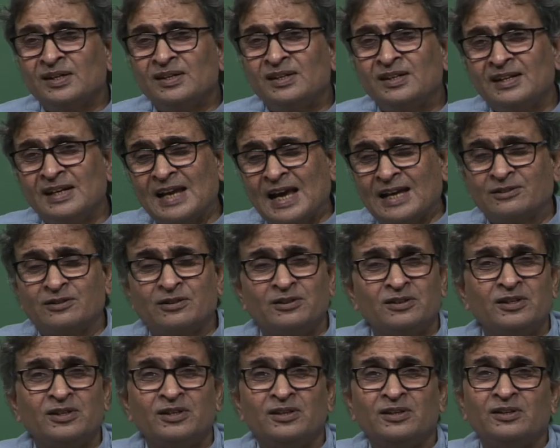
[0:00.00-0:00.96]

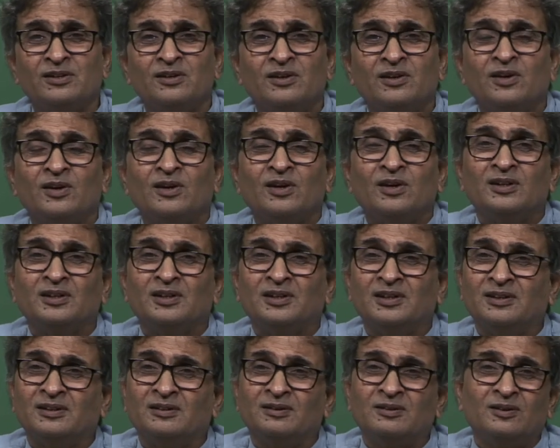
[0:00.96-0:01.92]
tenacity,
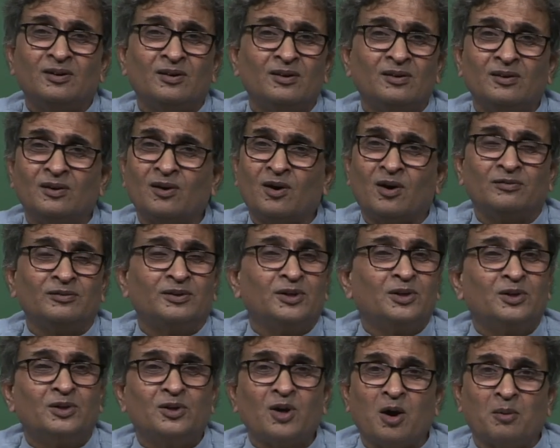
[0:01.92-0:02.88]
of the
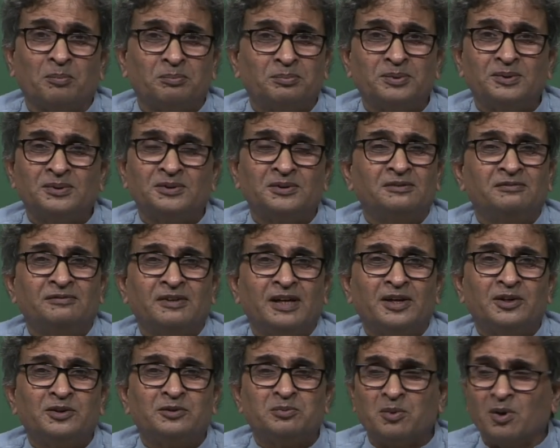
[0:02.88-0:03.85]
top is
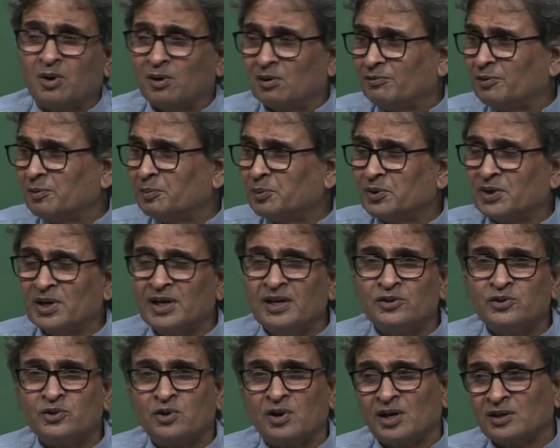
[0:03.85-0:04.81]
very small. If you put any
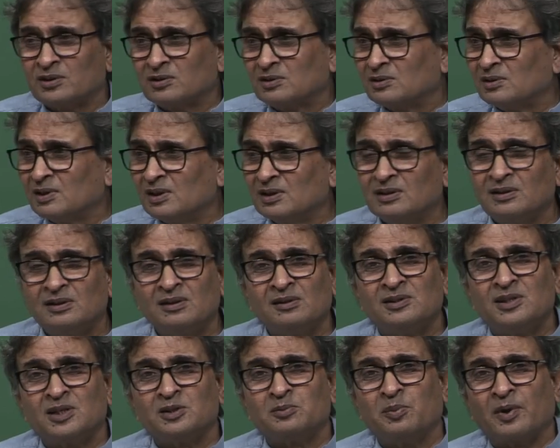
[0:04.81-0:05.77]
stress, they will
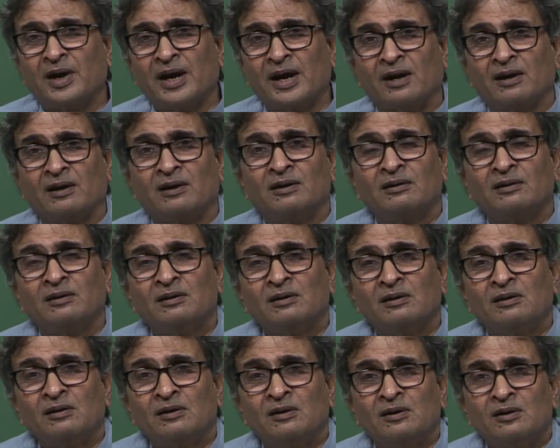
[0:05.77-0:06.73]
just break.
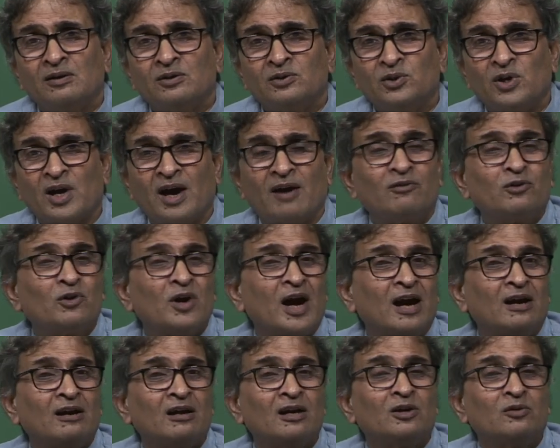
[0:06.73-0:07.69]
So, you have to
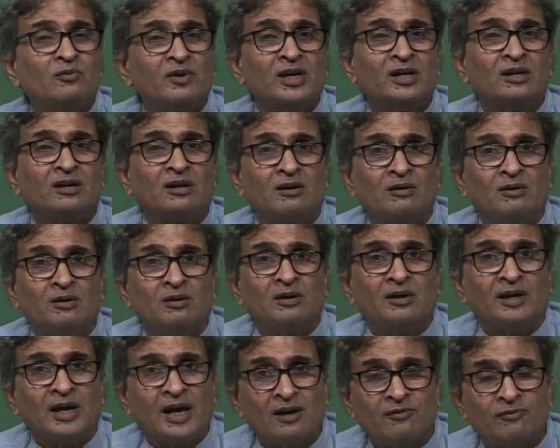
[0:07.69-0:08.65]
handle it very
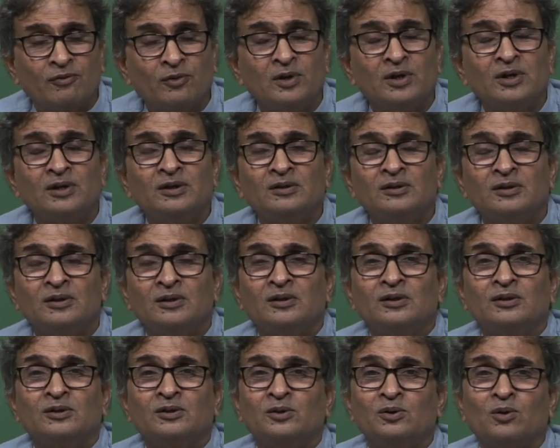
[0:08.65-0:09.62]
carefully.
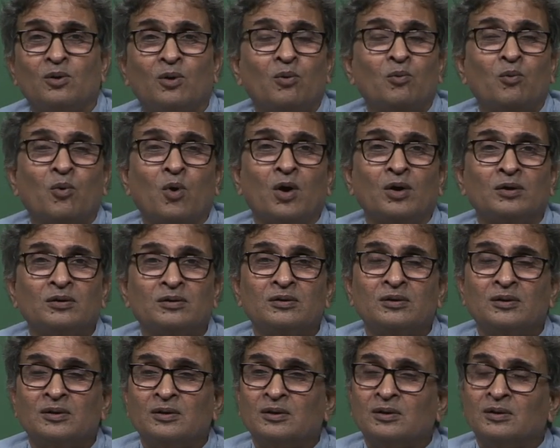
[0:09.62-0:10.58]
You do not want
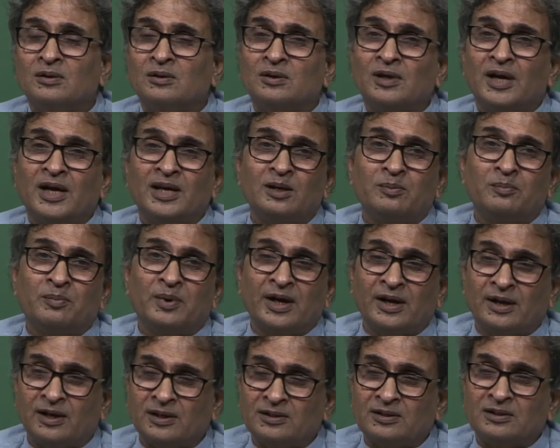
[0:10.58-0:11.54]
any
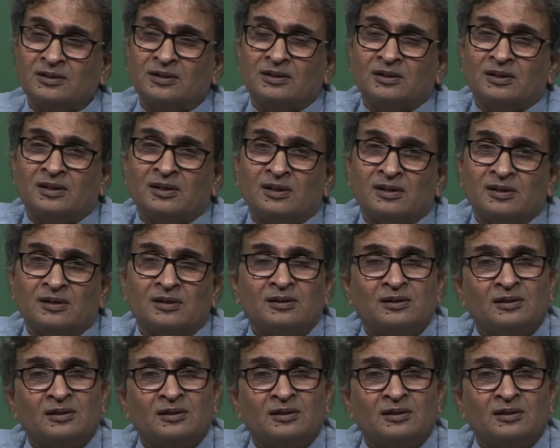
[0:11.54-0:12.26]
breakages in the